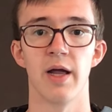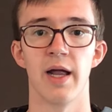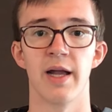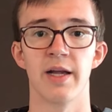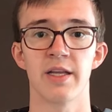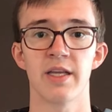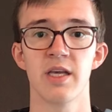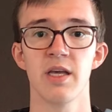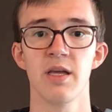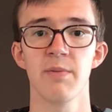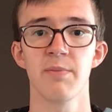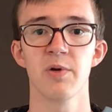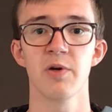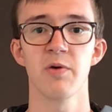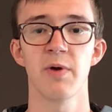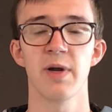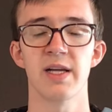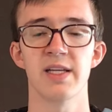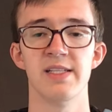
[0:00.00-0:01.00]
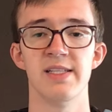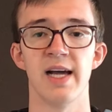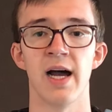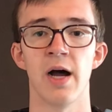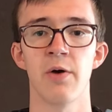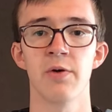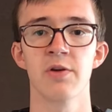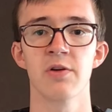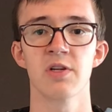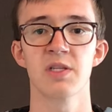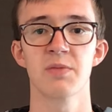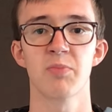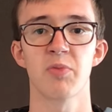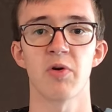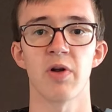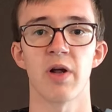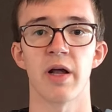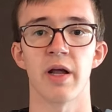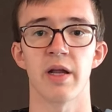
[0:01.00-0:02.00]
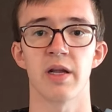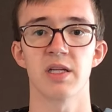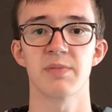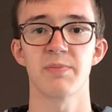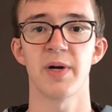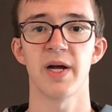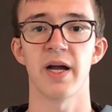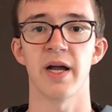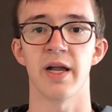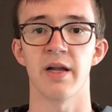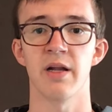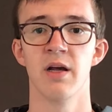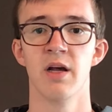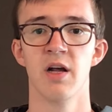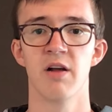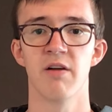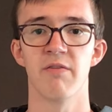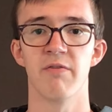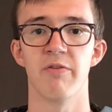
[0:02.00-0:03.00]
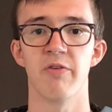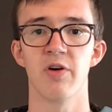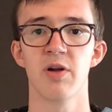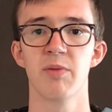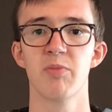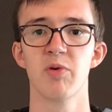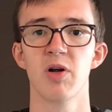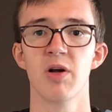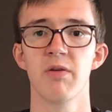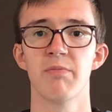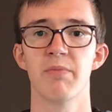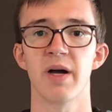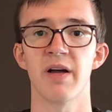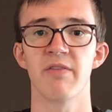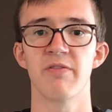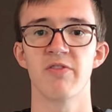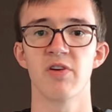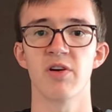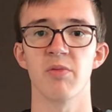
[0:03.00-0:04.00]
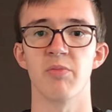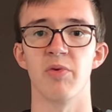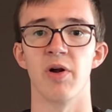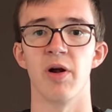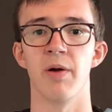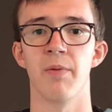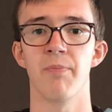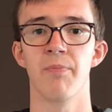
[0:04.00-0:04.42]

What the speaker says: and keep going down your spine, vertebra by vertebra,